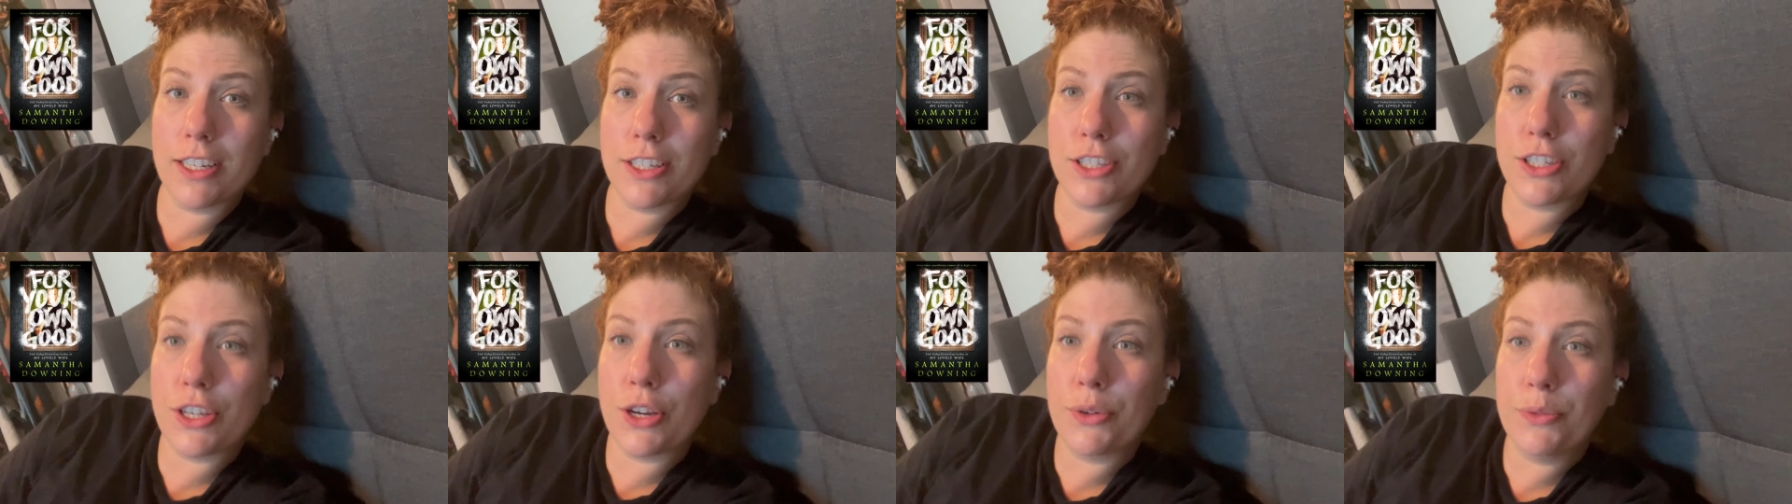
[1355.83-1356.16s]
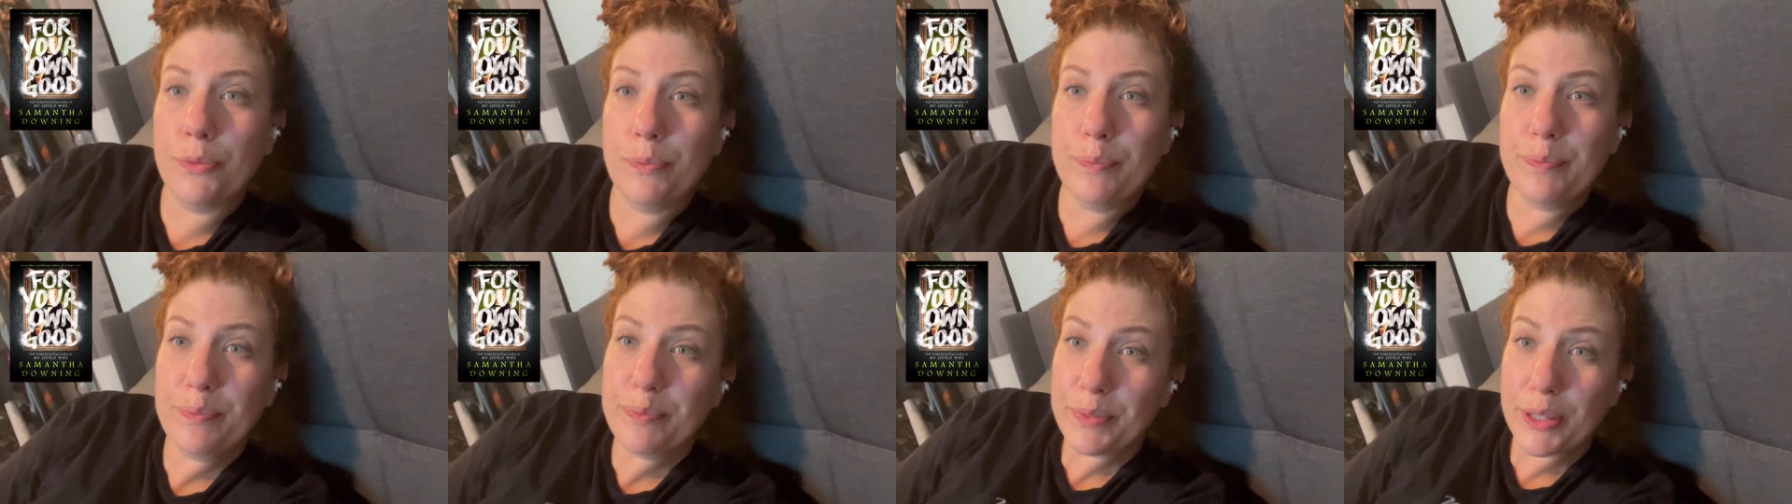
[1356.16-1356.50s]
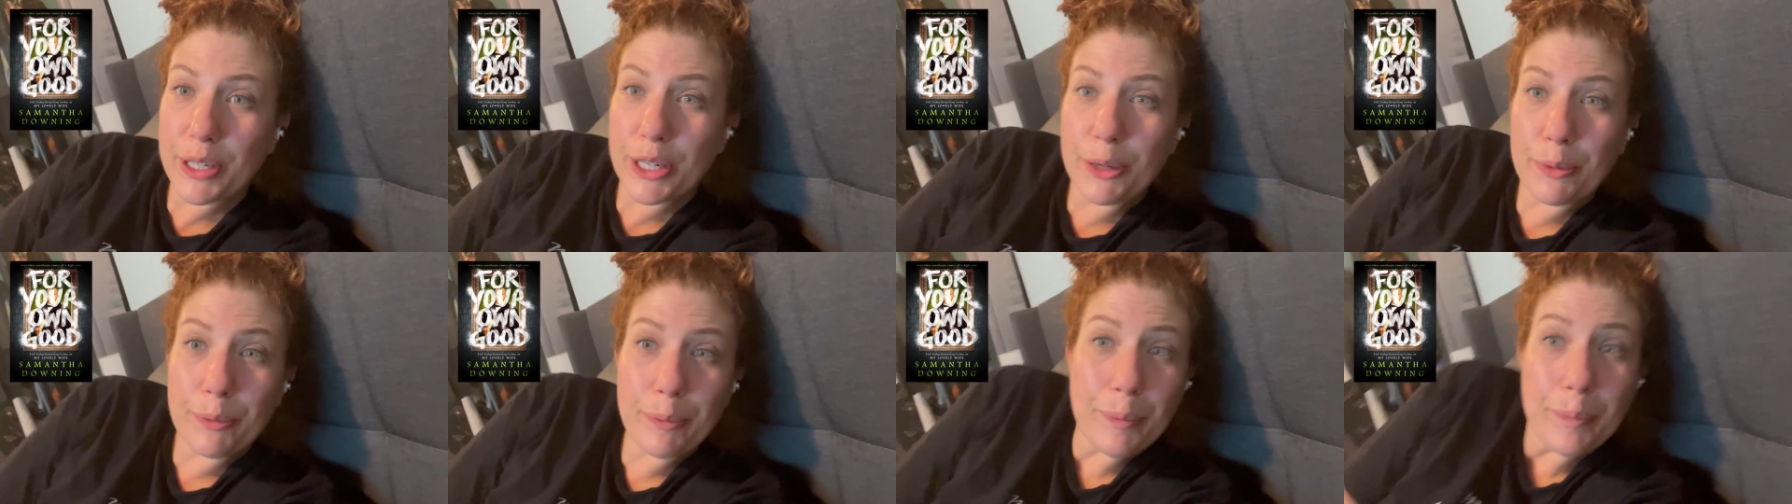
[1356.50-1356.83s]
So, you
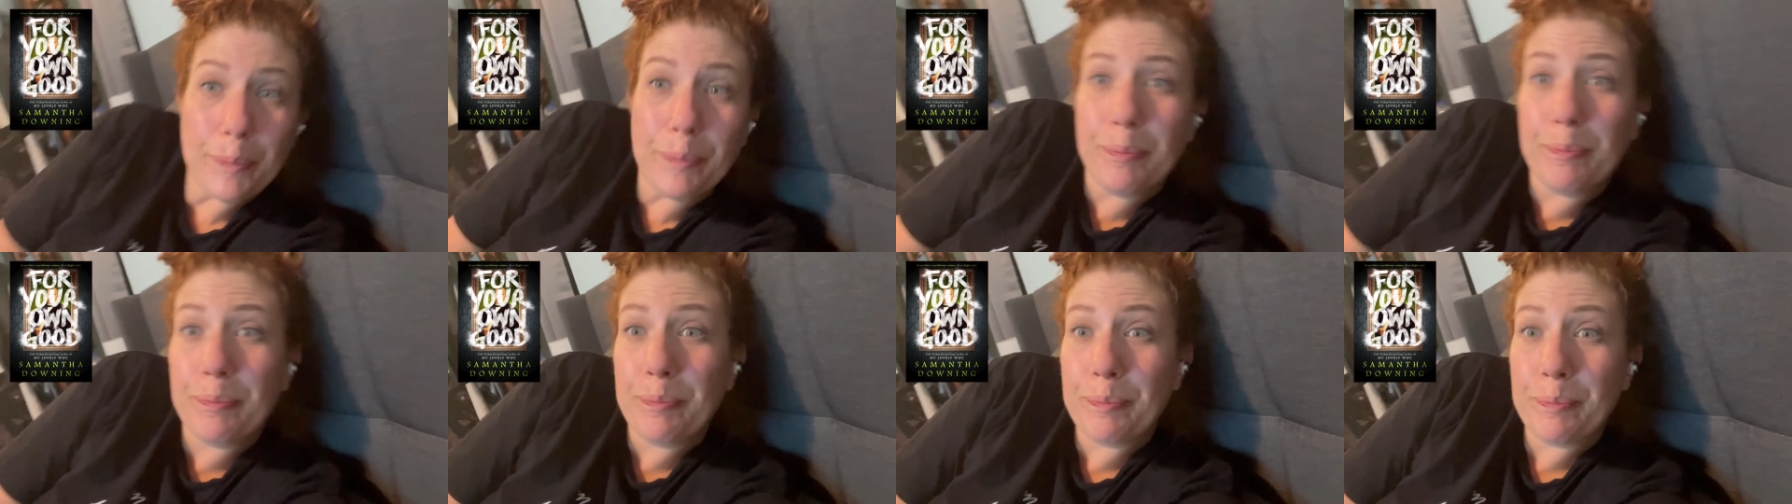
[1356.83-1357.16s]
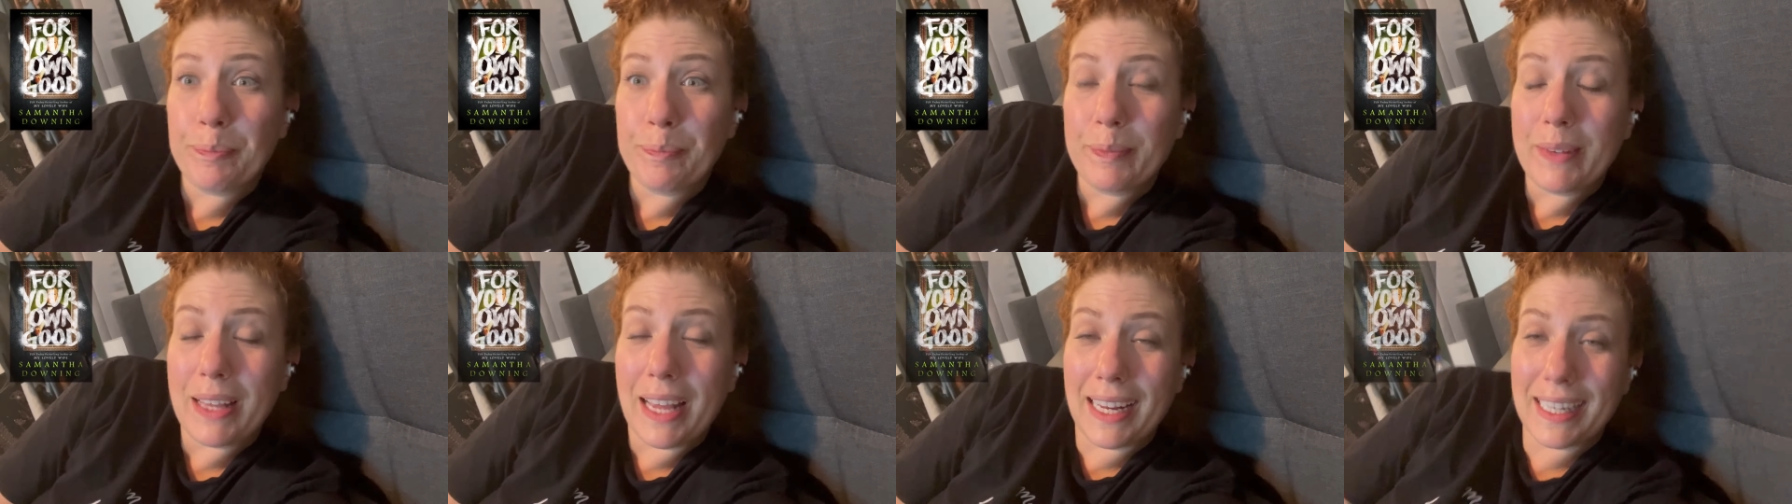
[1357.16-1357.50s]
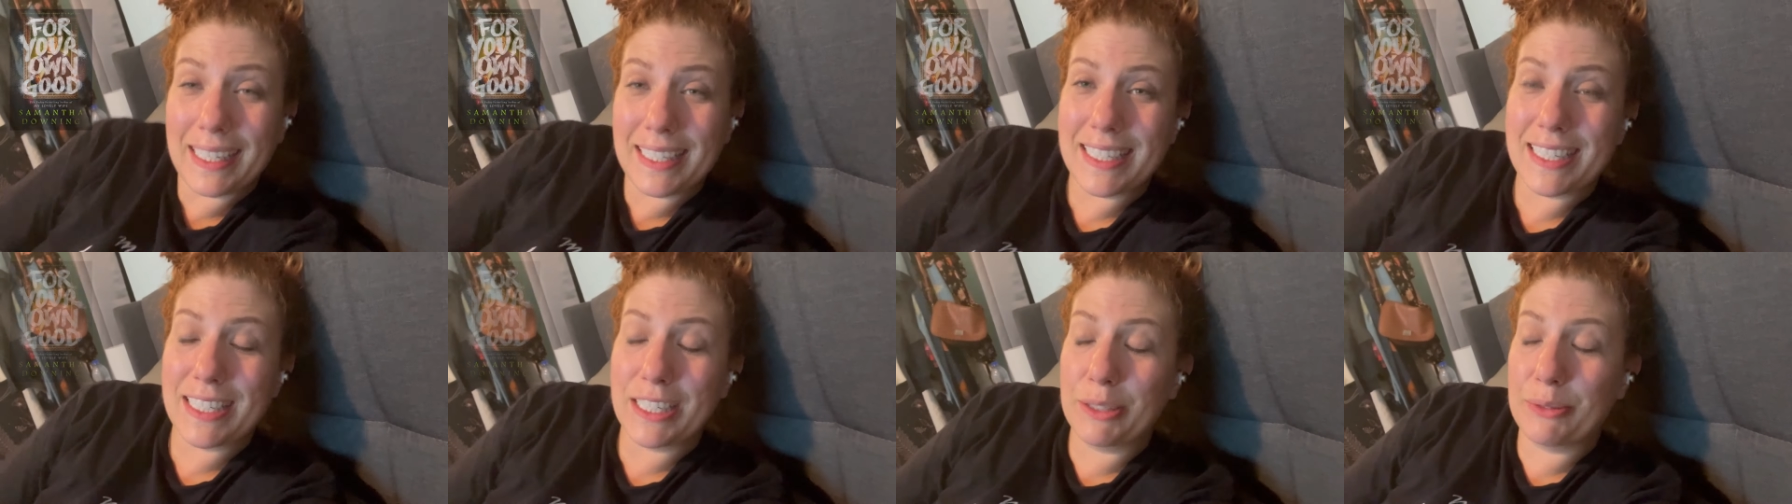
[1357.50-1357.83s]
know, I
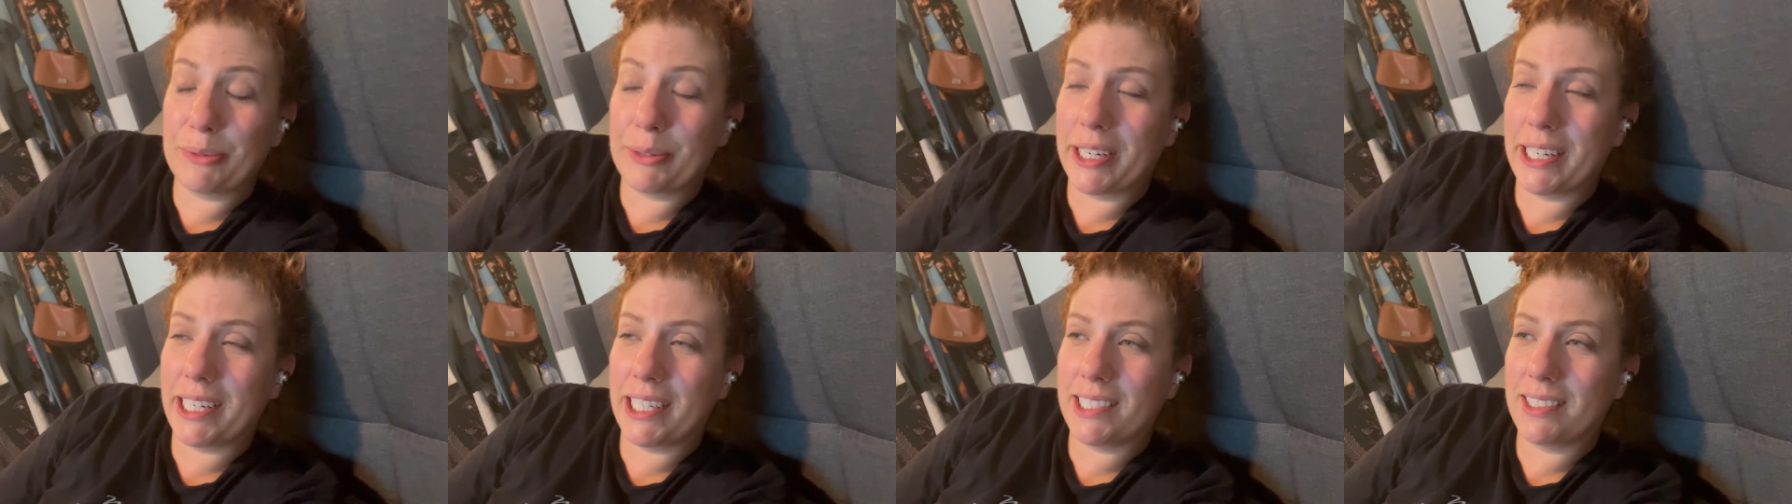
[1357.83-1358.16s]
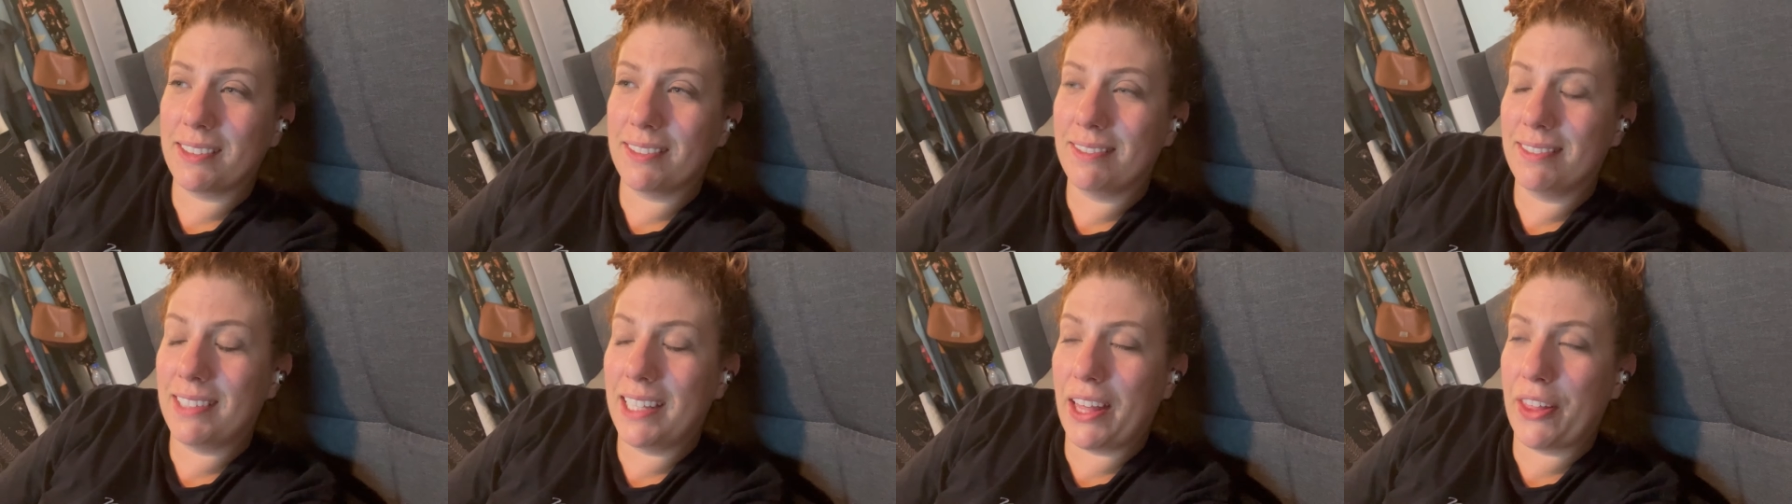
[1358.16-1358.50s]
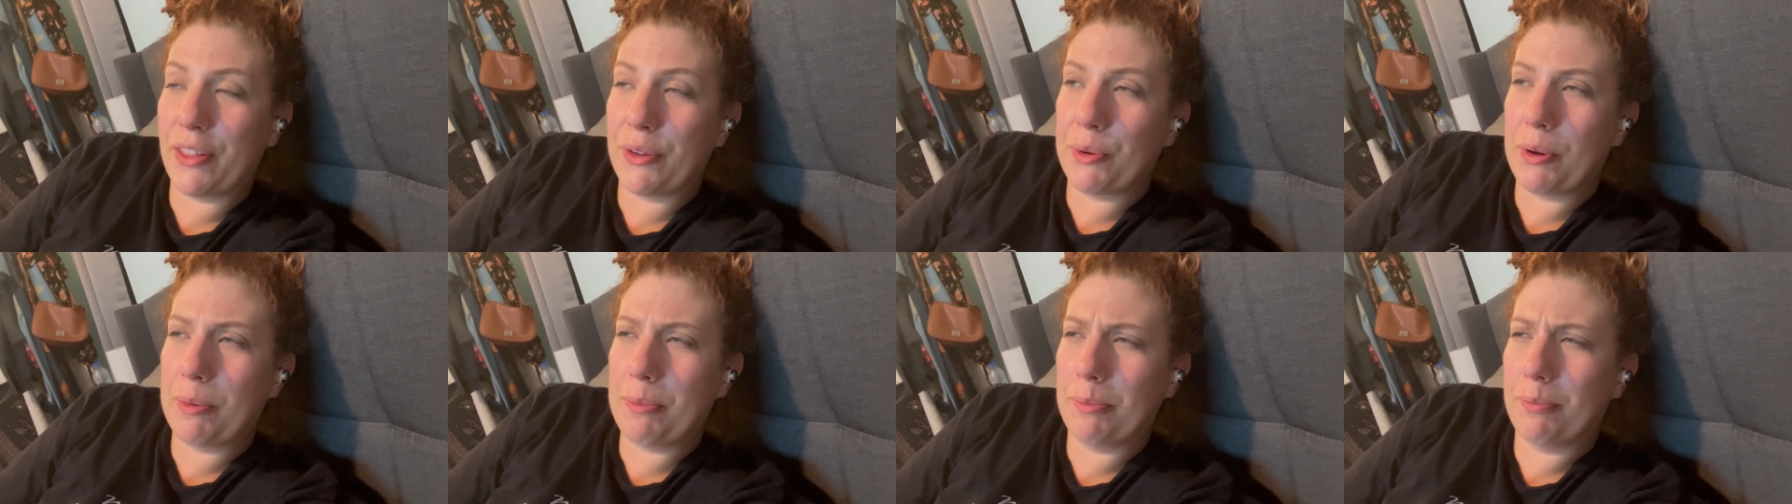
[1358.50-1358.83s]
can still read the other
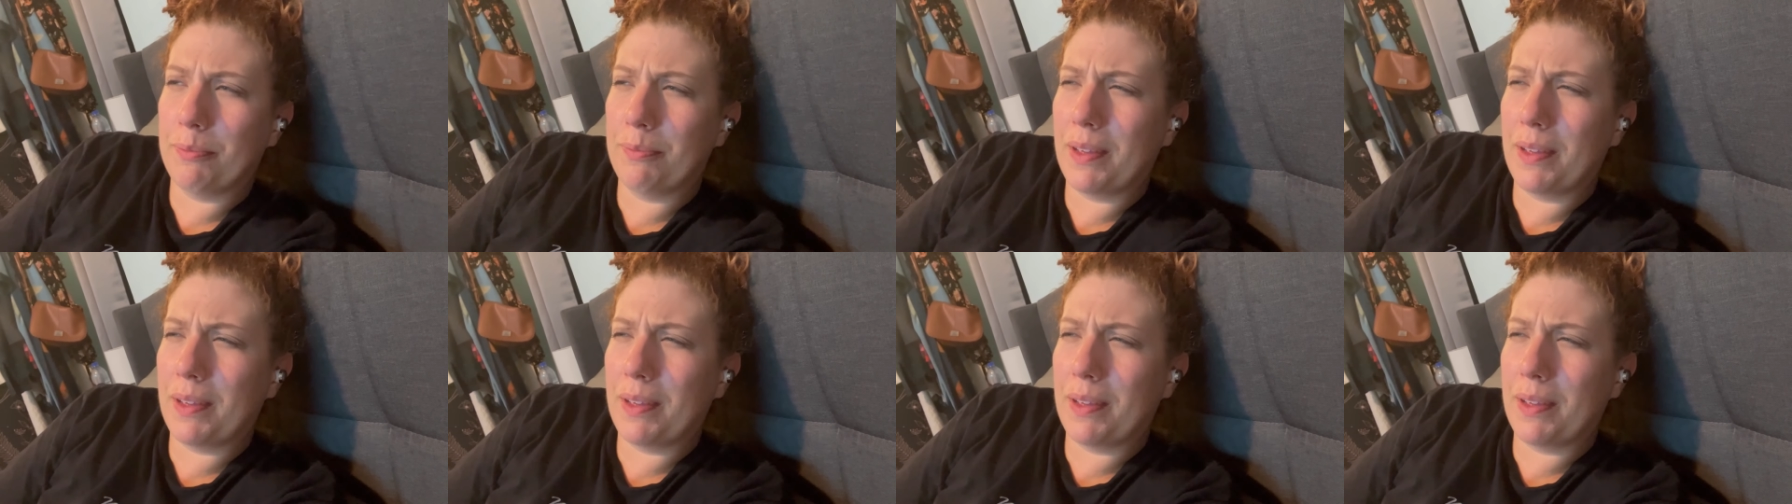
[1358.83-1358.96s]
one.